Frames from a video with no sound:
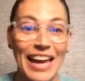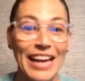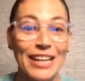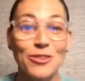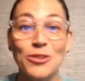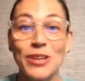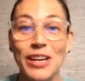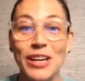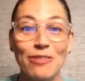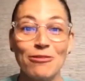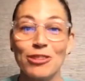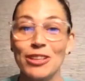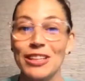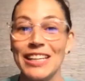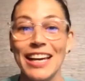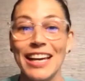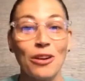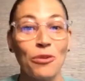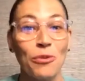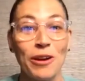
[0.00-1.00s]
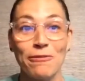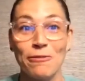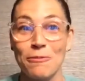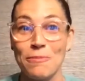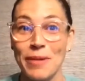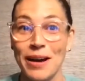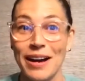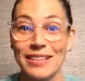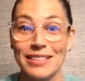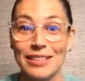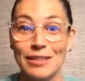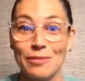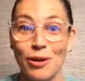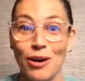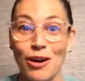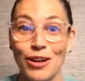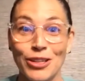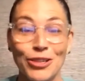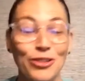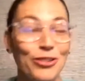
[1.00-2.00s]
And you can't get away from basketball.
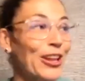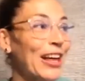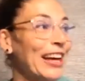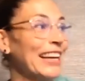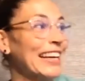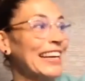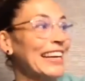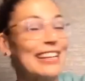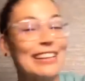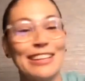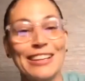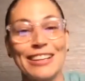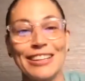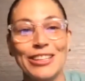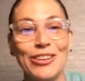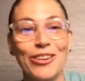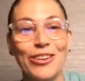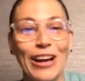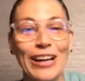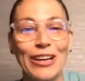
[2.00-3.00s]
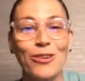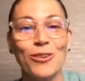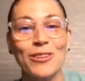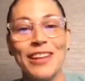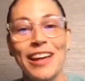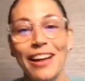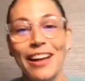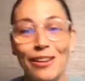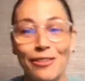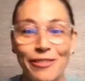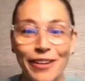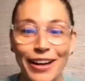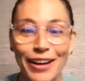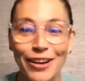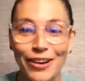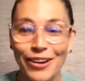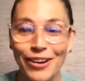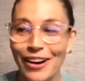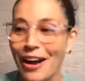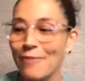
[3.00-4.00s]
You're like in the, I go in the
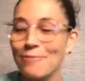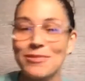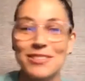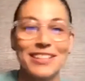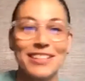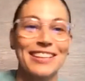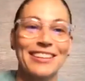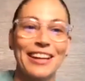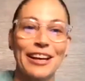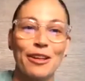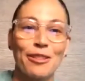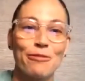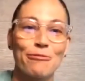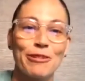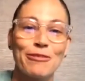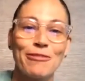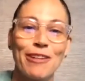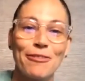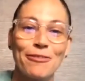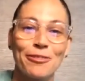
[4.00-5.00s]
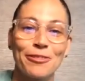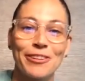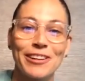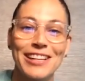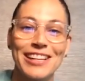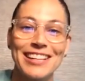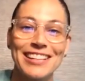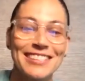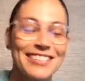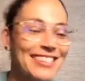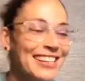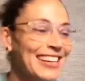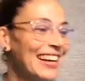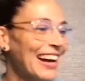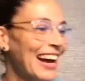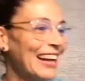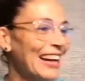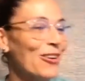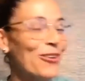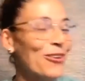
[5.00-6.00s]
elevator, I'm seeing like 3 referees.
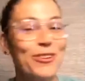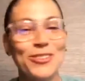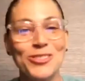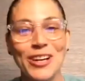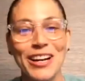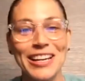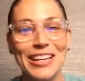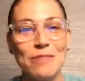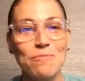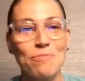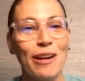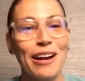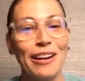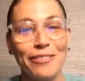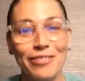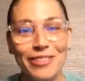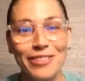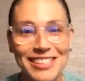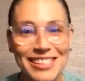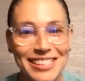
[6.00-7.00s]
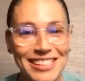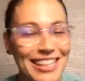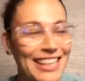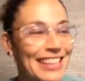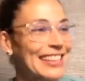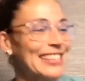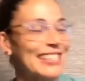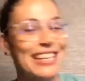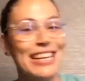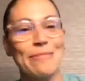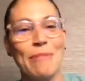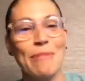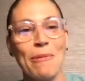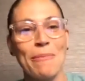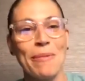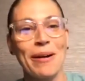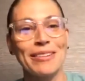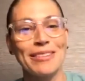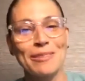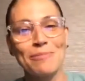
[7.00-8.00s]
I go to try to eat breakfast. It's like the team I'm
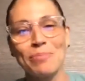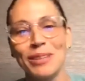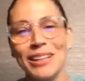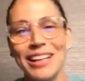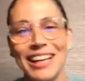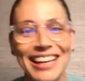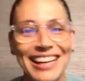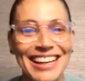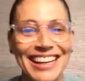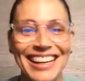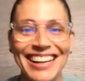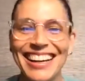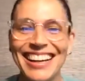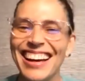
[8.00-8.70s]
about to play.